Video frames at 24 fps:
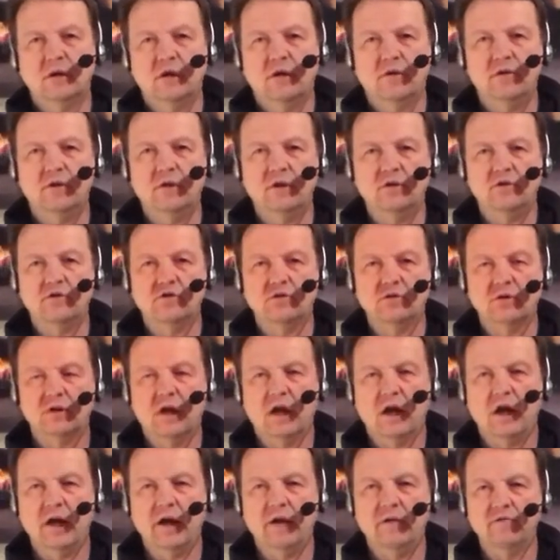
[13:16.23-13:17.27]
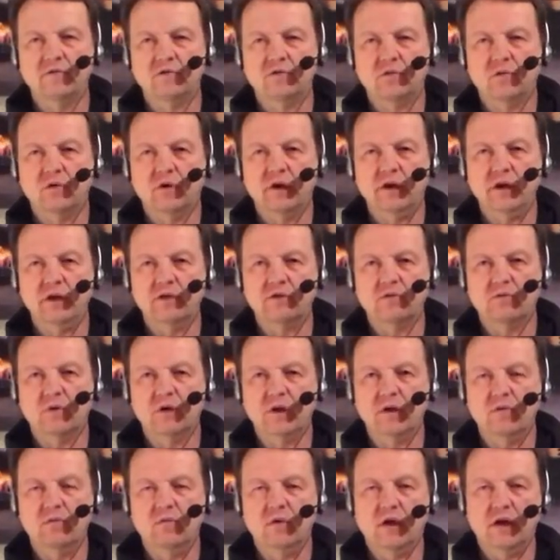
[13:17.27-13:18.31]
I think, July of
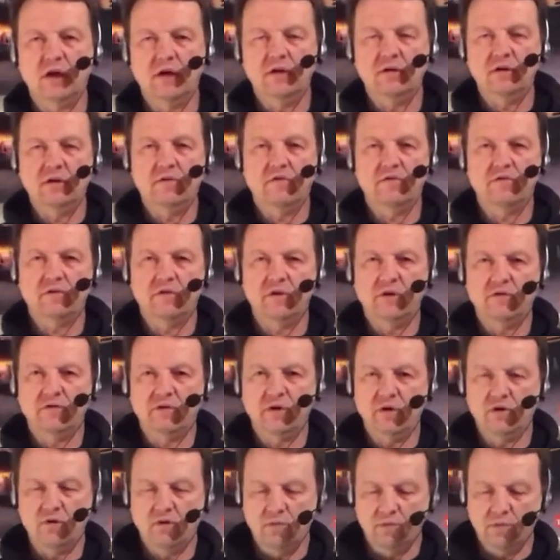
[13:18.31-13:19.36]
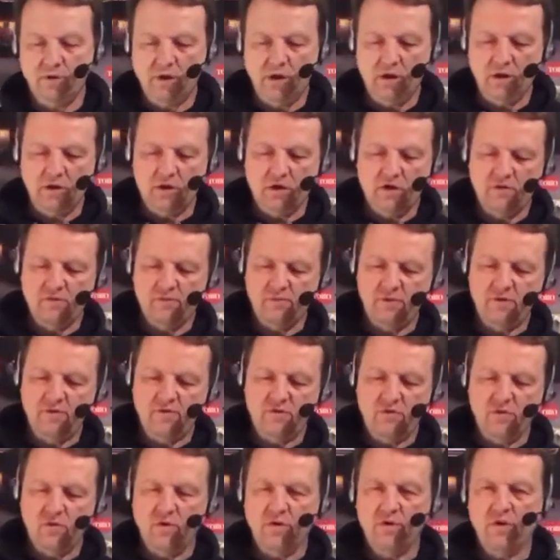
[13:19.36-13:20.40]
2021 if I don't pay it off
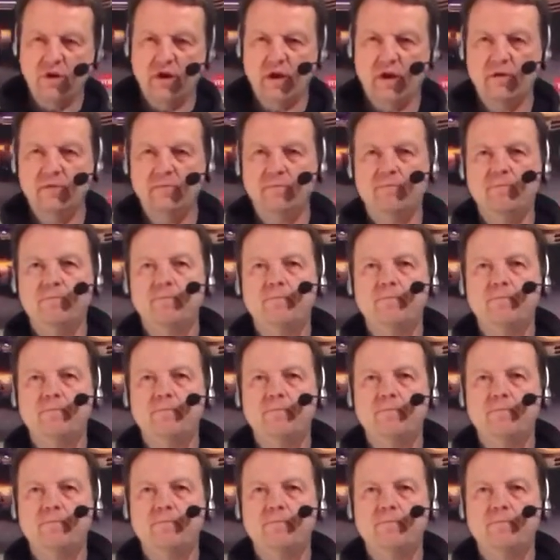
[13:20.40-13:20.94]
before then.